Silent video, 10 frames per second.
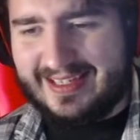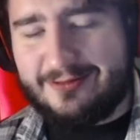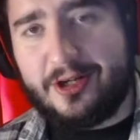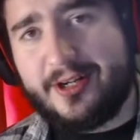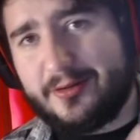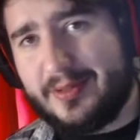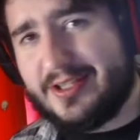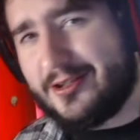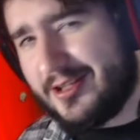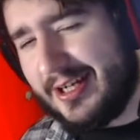Try not to
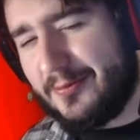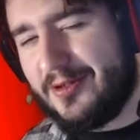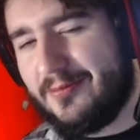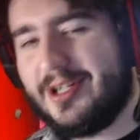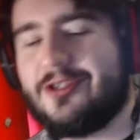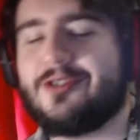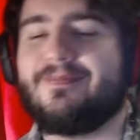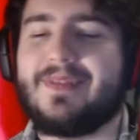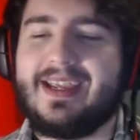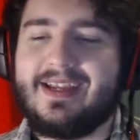waste your time too much.
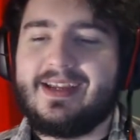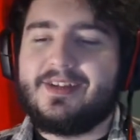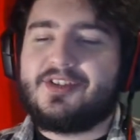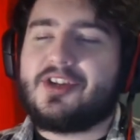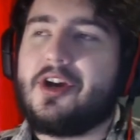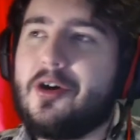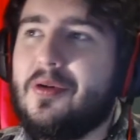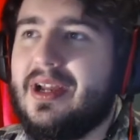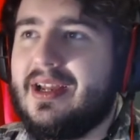So,